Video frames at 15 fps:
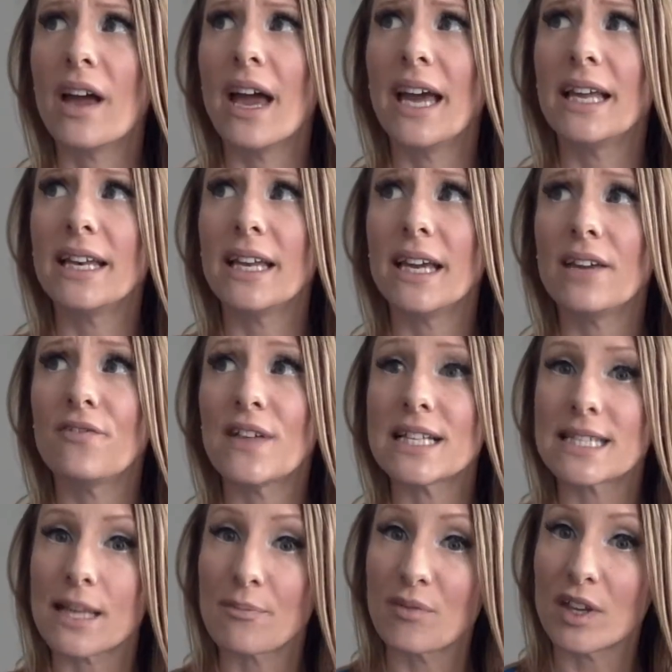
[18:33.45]
And if
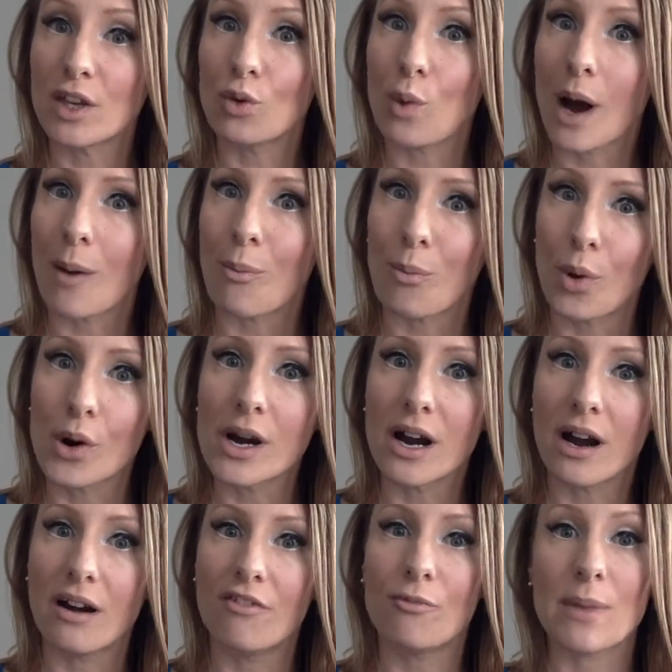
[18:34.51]
that's something you want more
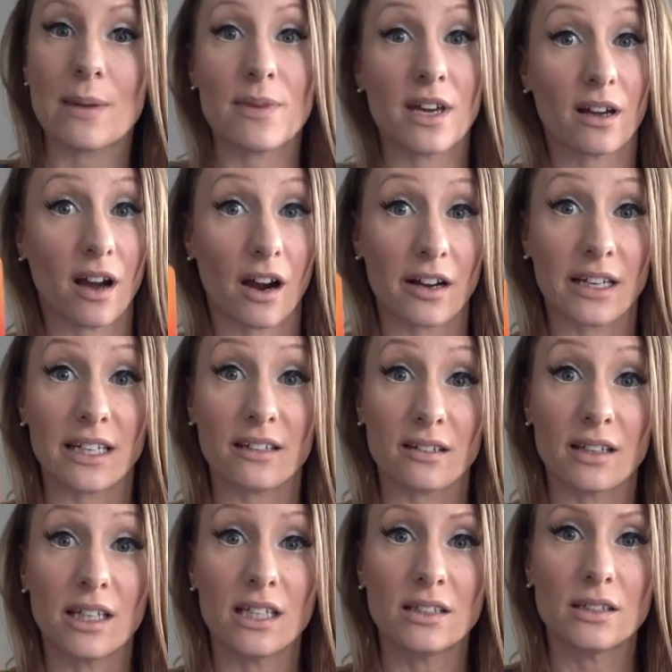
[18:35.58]
of, maybe a
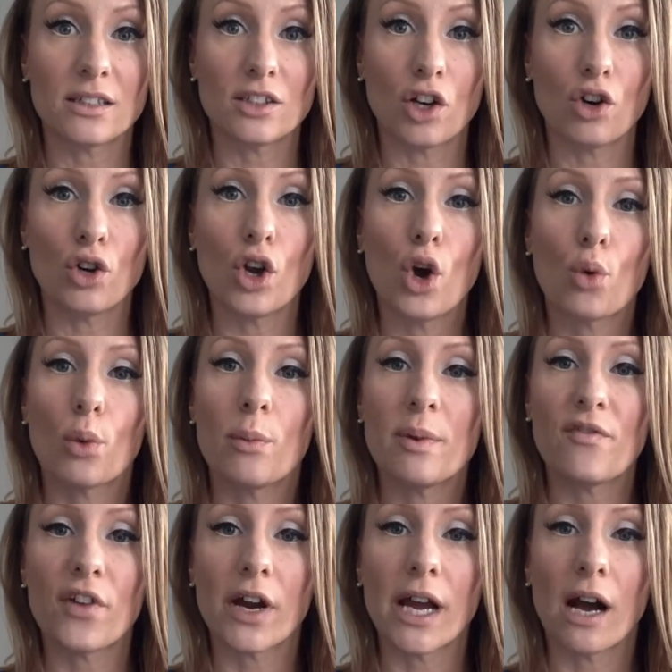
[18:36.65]
carnelian stone would be
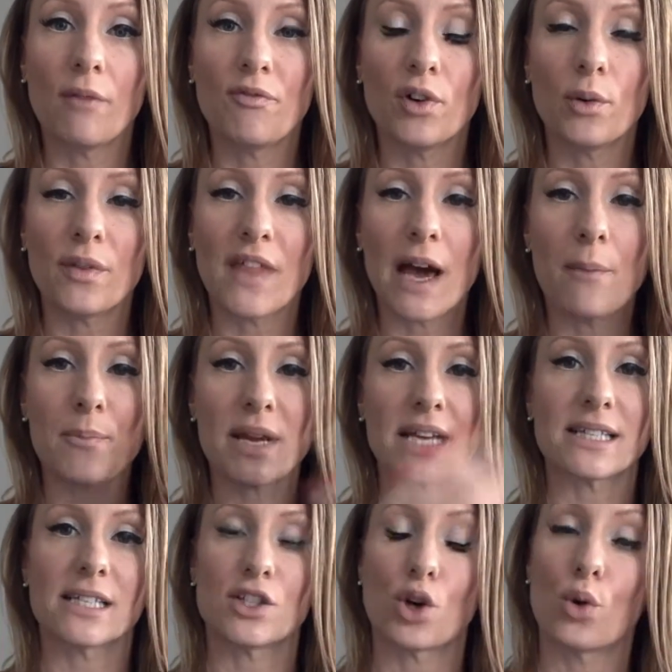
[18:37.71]
very helpful with that
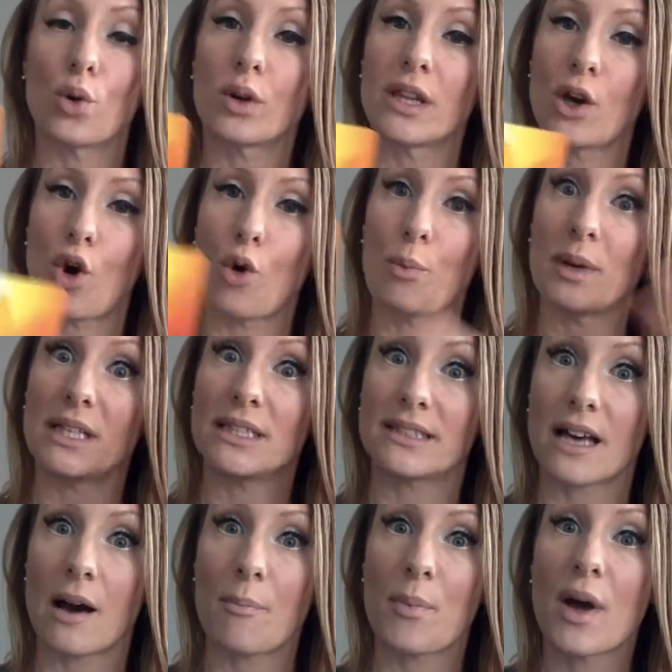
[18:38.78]
because it totally opens
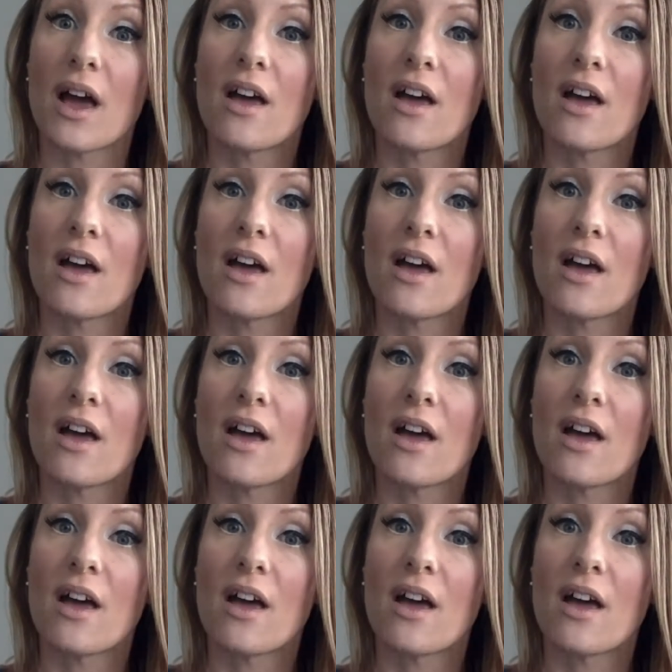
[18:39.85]
up